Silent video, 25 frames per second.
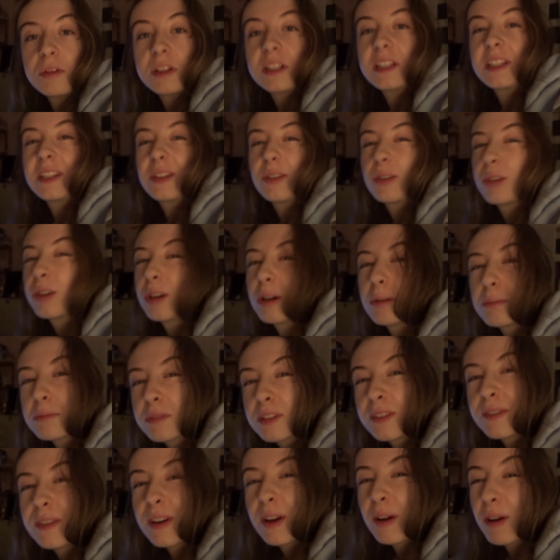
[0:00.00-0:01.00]
really got up to
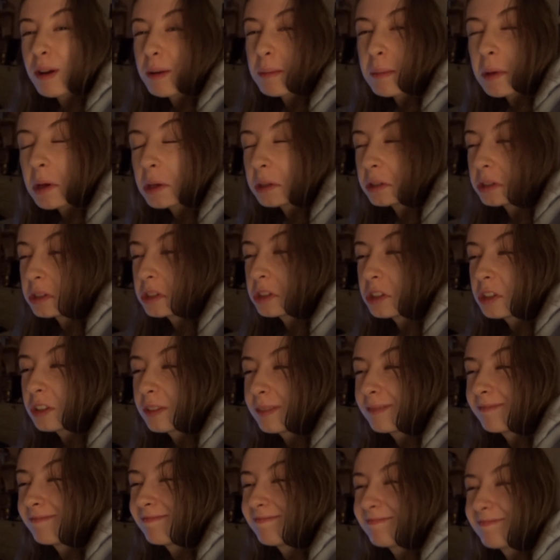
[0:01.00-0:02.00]
very much.
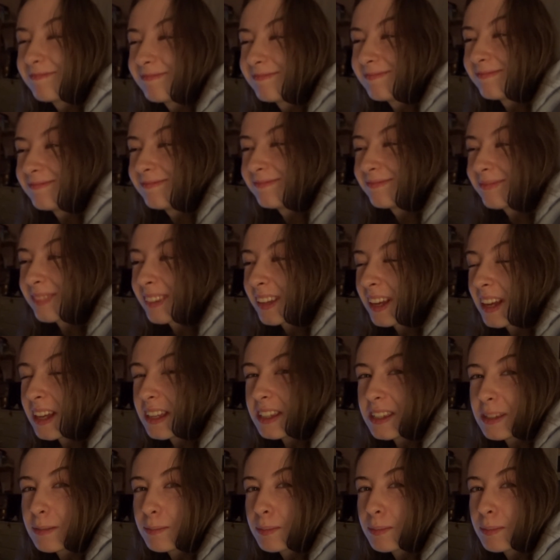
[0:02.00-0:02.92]
As